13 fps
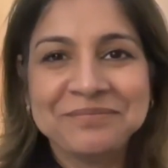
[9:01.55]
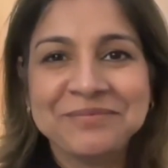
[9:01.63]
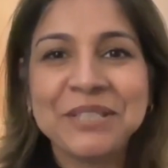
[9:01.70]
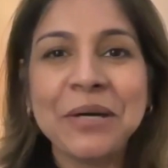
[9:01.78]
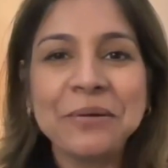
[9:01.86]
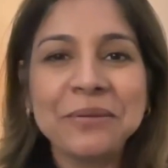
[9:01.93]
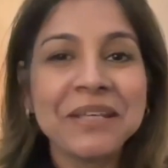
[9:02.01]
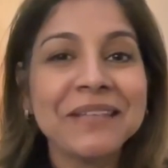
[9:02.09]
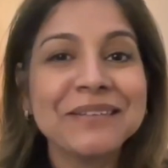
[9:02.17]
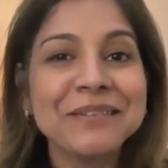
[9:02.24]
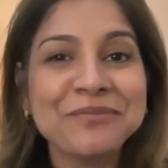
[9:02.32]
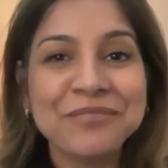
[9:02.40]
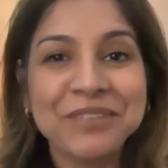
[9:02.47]
Don't
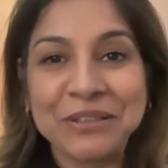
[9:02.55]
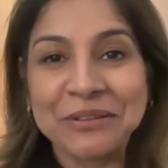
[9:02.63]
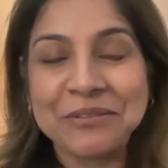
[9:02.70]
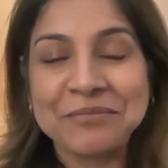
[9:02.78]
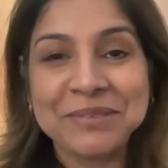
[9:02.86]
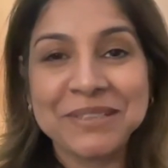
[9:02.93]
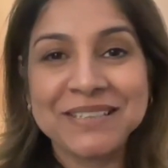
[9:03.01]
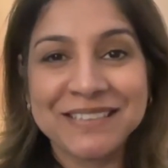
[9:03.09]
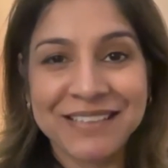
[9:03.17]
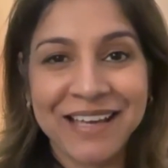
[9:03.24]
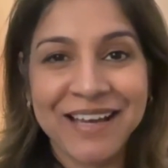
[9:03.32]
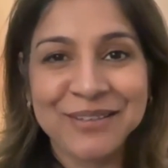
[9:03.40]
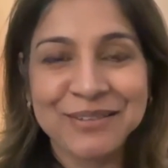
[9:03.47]
get the fear of
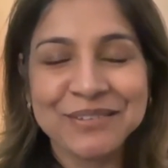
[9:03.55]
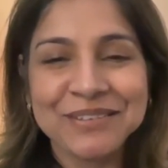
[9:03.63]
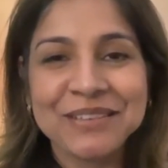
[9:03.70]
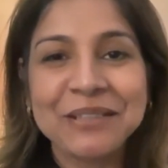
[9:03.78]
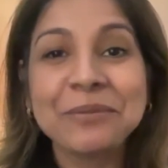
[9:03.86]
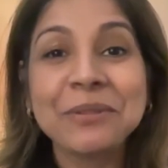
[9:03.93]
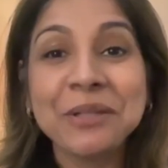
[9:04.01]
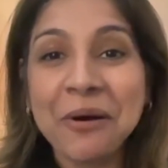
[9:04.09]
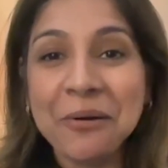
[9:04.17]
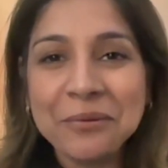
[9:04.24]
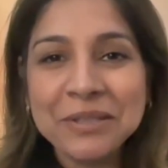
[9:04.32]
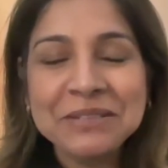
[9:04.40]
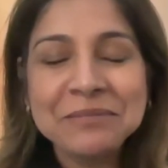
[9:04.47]
missing out. There will
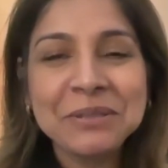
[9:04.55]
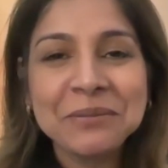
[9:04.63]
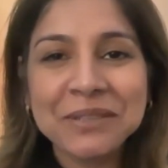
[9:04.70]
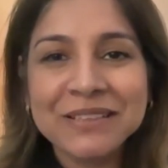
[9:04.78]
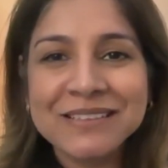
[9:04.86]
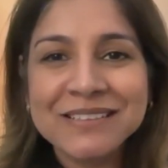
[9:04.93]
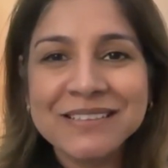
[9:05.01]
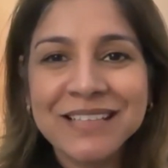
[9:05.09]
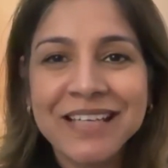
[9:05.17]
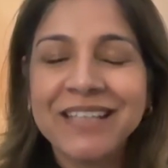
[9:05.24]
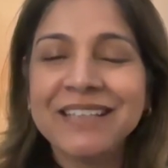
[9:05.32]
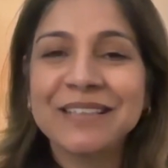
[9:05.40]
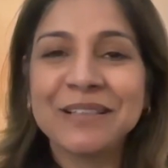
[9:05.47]
always be real
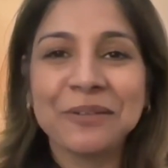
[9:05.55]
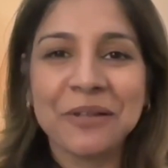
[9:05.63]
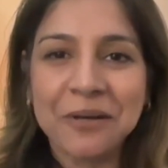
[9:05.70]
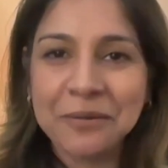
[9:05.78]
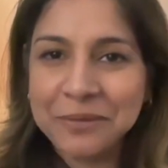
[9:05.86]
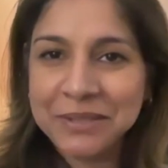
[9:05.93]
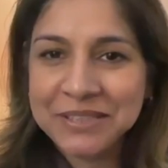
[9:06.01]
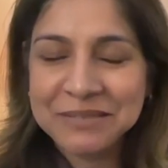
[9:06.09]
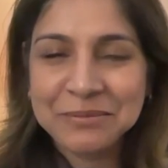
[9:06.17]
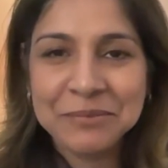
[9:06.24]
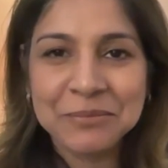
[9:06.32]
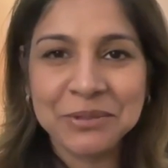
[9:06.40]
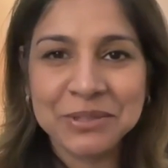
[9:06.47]
estate. There will always
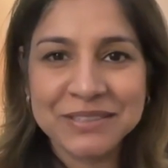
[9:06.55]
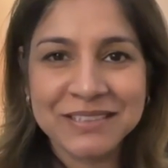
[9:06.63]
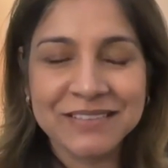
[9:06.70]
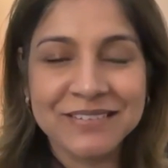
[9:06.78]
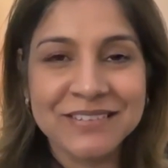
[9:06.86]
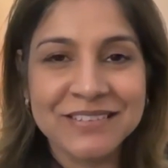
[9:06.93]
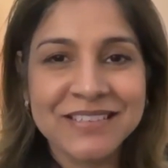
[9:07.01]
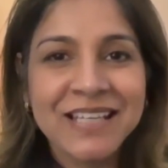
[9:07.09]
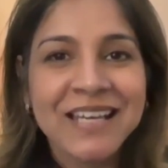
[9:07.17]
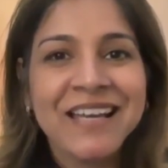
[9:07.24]
be more deals.